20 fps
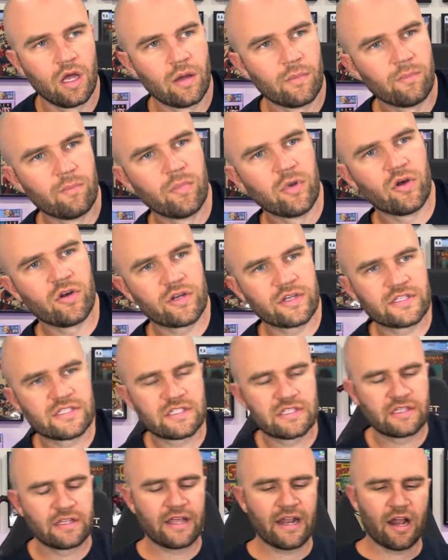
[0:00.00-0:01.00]

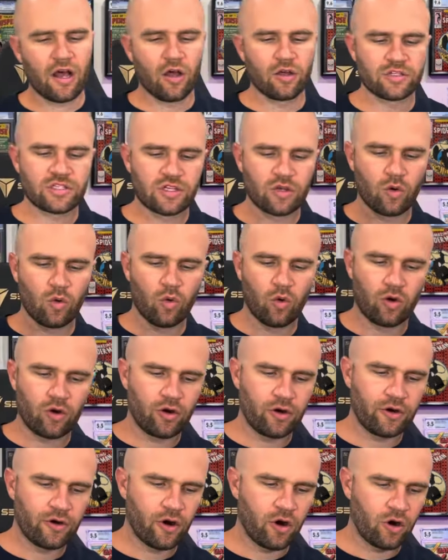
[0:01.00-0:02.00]
books that I also
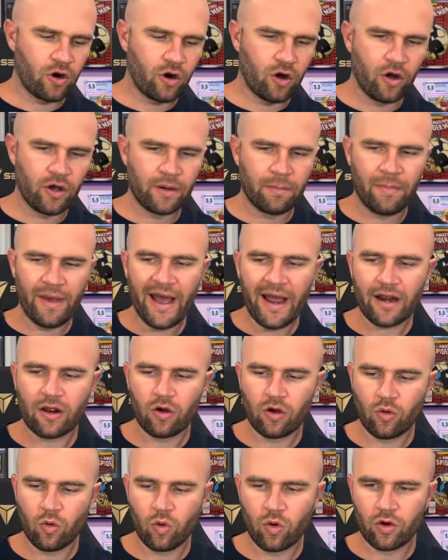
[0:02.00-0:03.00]
ordered are on back
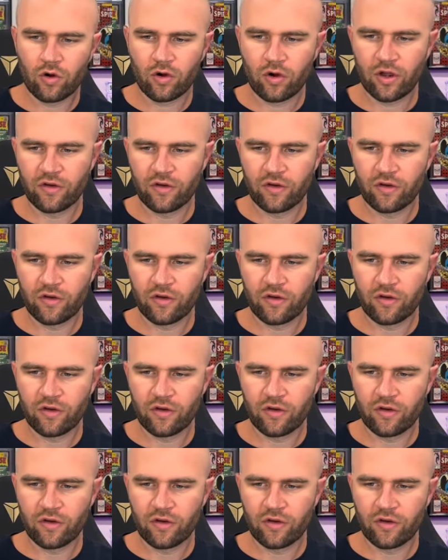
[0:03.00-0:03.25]
order,